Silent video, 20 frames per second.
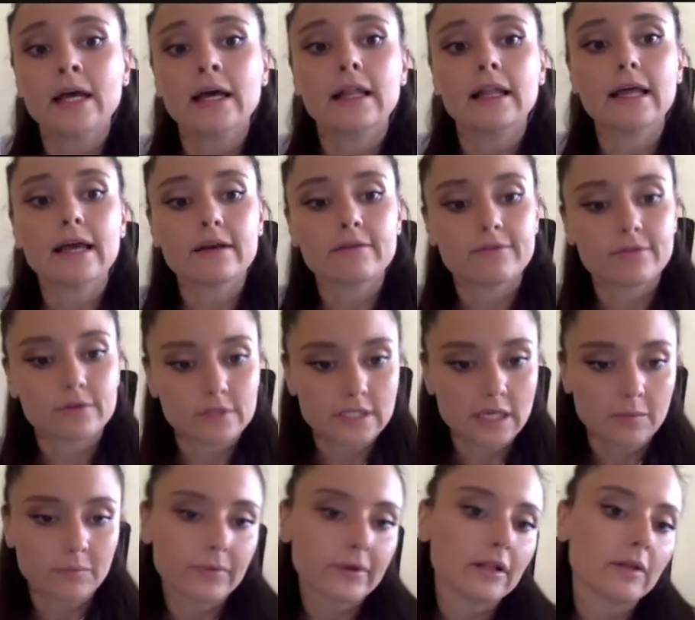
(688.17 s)
Like, for
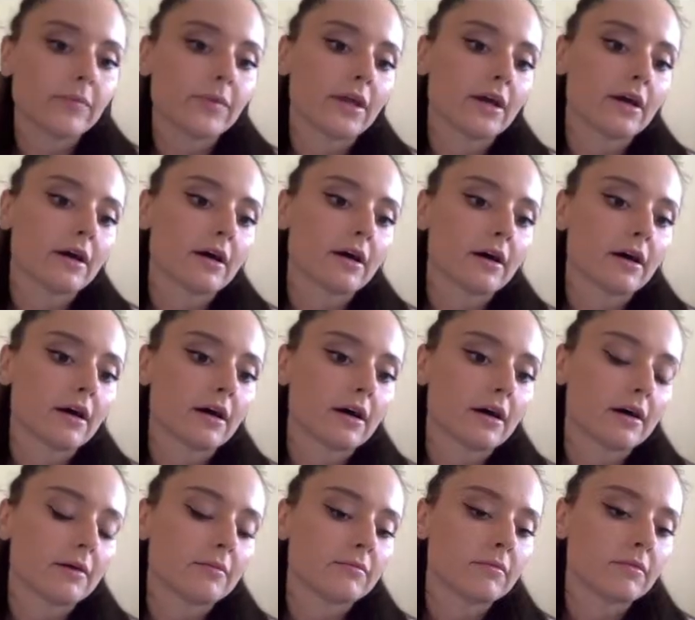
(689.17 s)
example,
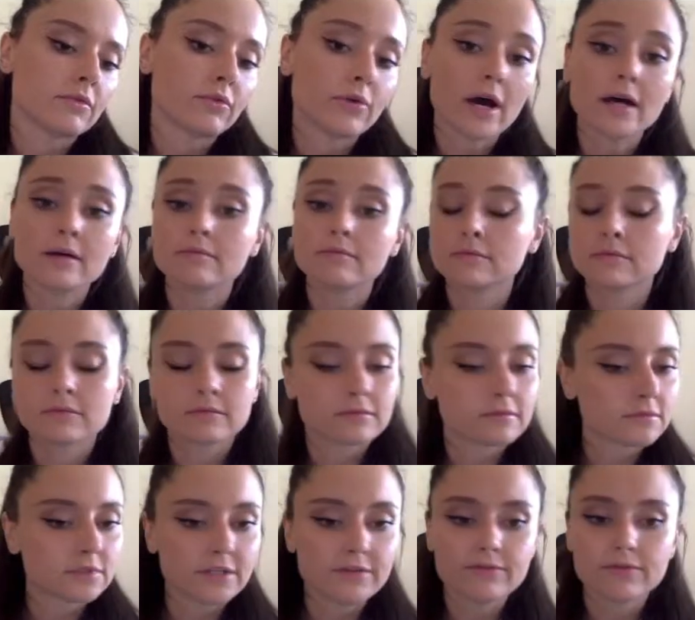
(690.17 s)
there are
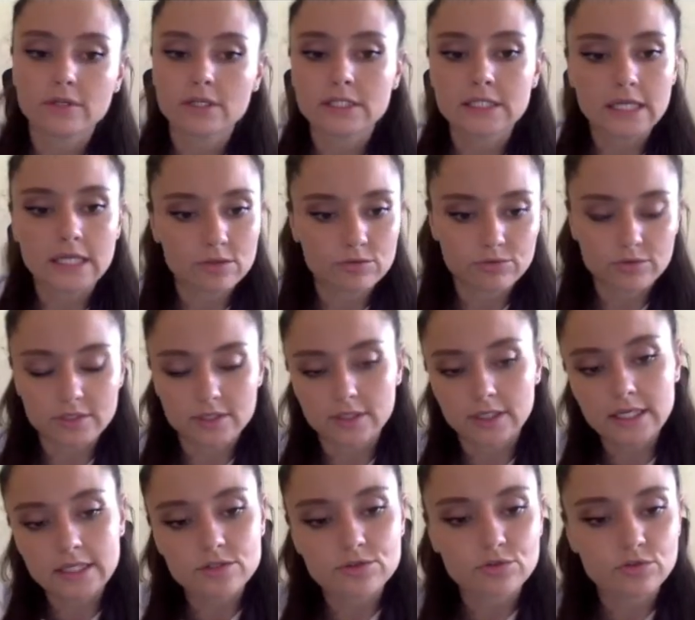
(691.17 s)
different interesting
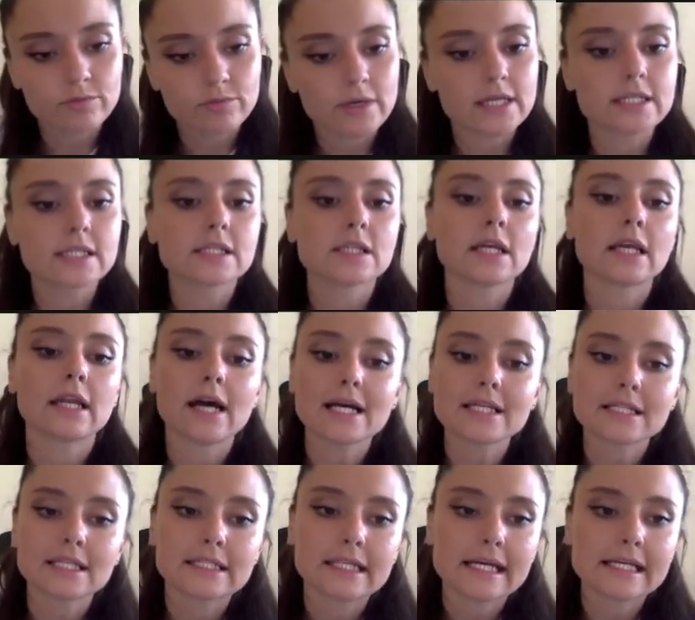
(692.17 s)
instruments. In
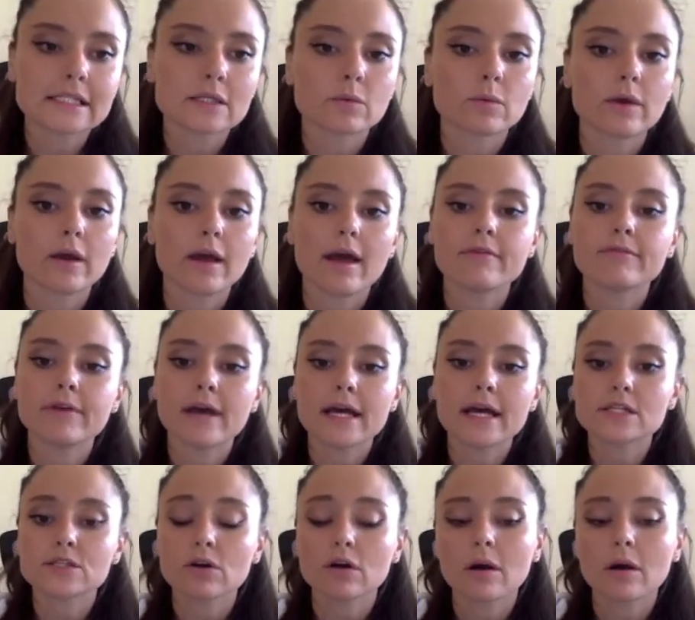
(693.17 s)
Asodesk, we have a
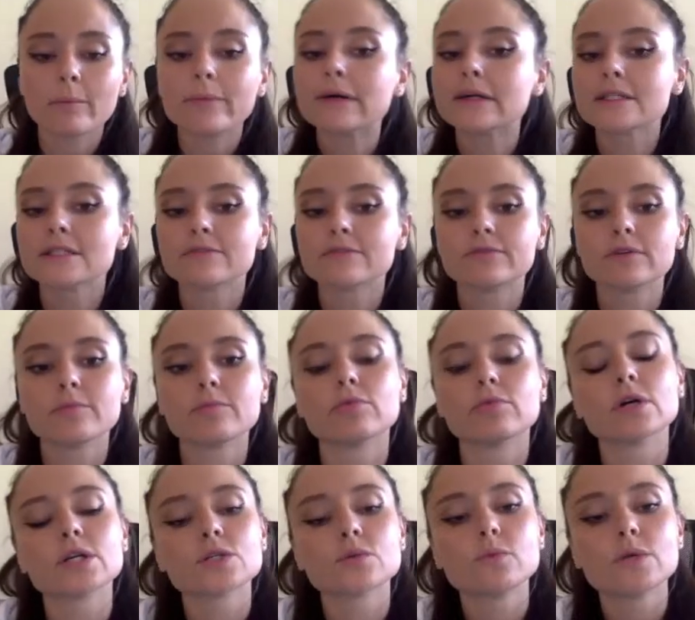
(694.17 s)
ASO comparative
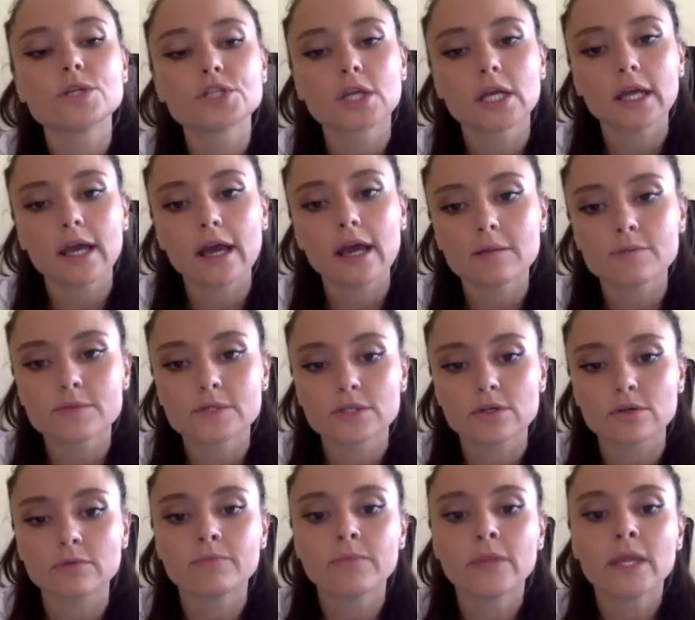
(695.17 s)
report, which can help
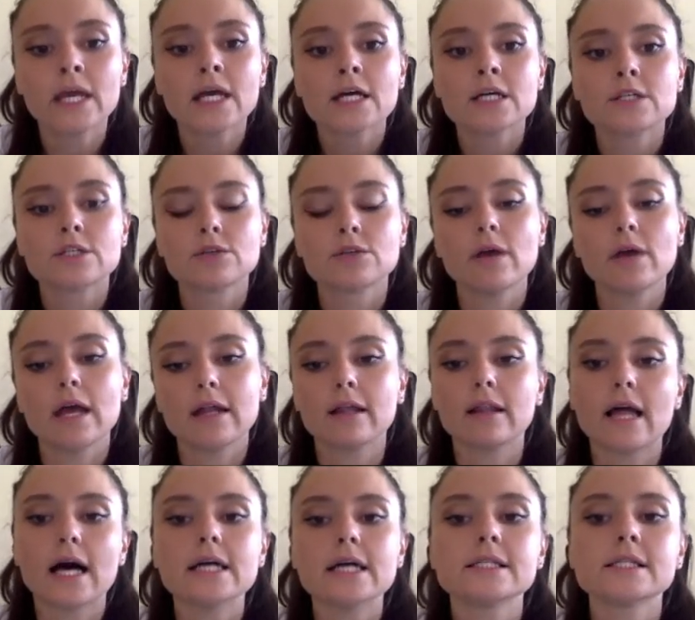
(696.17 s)
you to
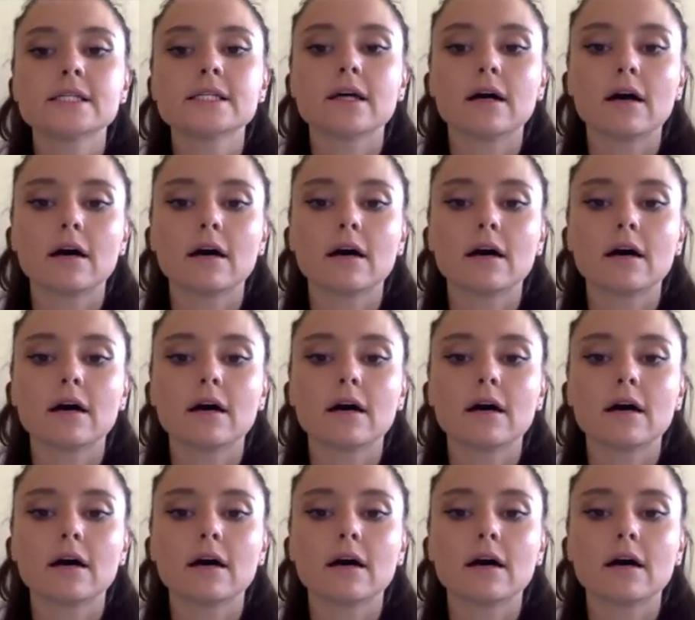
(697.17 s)
analyze